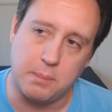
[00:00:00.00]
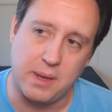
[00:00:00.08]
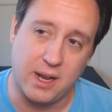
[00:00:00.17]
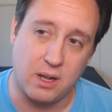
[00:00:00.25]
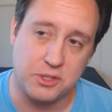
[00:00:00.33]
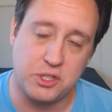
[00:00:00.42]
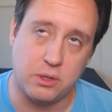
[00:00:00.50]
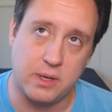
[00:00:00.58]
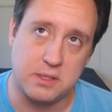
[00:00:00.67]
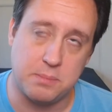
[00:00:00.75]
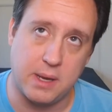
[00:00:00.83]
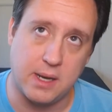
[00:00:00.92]
It also
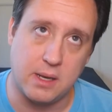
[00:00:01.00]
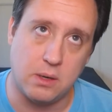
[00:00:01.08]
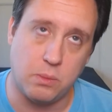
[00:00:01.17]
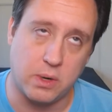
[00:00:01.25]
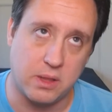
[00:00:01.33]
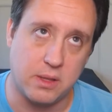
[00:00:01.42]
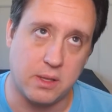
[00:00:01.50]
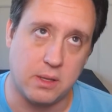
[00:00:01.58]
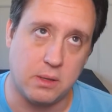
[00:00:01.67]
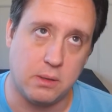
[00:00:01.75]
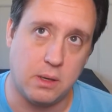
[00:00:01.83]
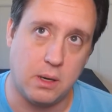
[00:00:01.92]
has made it, one of
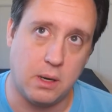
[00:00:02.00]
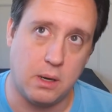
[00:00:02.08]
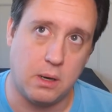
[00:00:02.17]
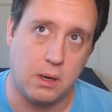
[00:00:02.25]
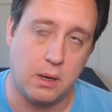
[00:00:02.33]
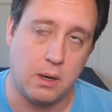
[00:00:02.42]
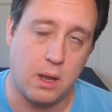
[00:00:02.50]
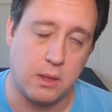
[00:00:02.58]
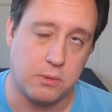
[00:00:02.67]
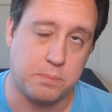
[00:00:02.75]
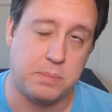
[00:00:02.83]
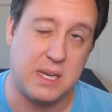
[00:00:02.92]
the
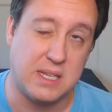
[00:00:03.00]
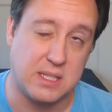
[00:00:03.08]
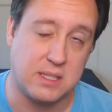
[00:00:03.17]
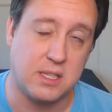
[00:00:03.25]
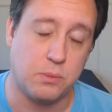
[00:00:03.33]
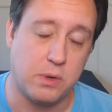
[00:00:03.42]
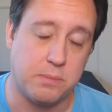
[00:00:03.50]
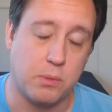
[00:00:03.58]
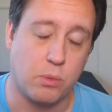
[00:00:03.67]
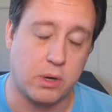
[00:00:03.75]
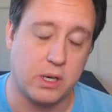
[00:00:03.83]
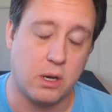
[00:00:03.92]
other pieces that we've
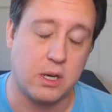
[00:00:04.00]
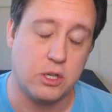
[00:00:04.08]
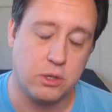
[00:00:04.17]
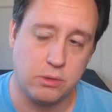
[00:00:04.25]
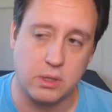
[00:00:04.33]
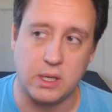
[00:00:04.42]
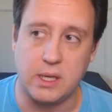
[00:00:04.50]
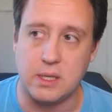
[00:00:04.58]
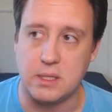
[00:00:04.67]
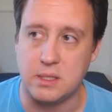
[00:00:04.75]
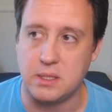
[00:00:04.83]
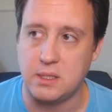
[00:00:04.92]
been working on internally
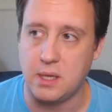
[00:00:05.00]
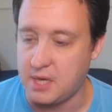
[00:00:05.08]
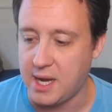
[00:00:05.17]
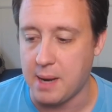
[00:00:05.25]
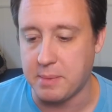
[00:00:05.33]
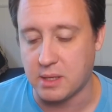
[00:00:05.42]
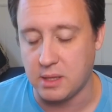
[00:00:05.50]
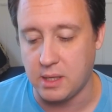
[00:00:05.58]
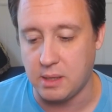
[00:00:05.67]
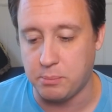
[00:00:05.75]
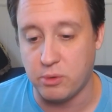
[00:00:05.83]
is dynamically